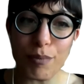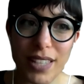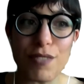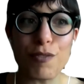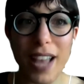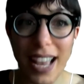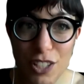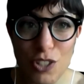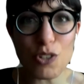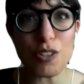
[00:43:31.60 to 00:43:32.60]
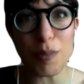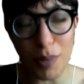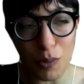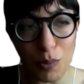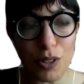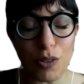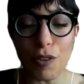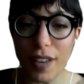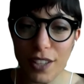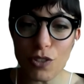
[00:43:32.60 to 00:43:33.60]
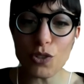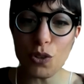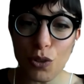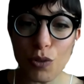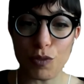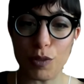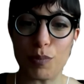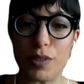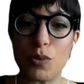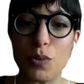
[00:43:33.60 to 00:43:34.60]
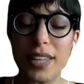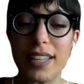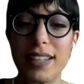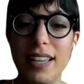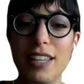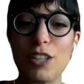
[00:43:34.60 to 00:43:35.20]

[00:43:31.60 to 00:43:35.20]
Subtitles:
is faster the better word, or a faster turnover between,